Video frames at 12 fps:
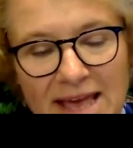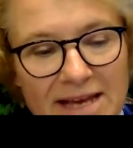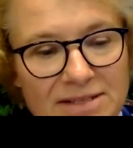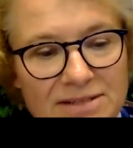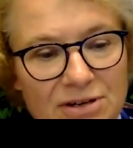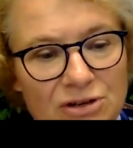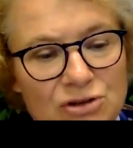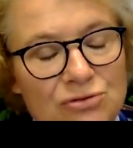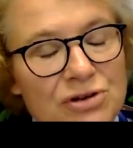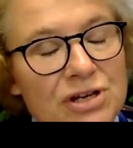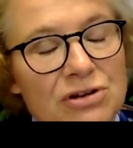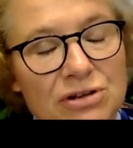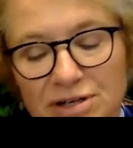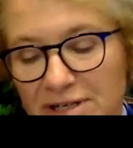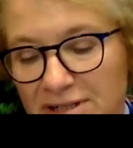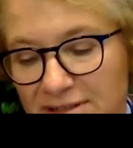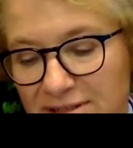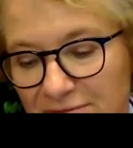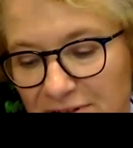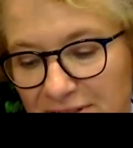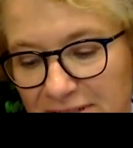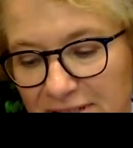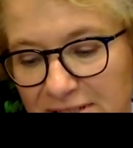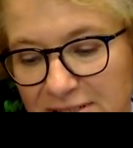extracurricular
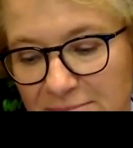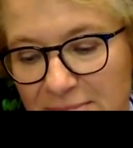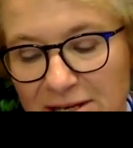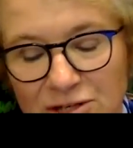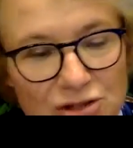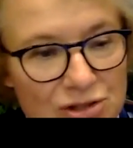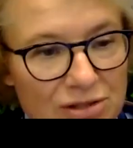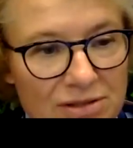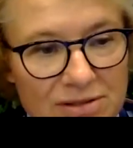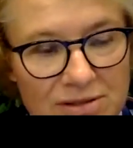activities mentioned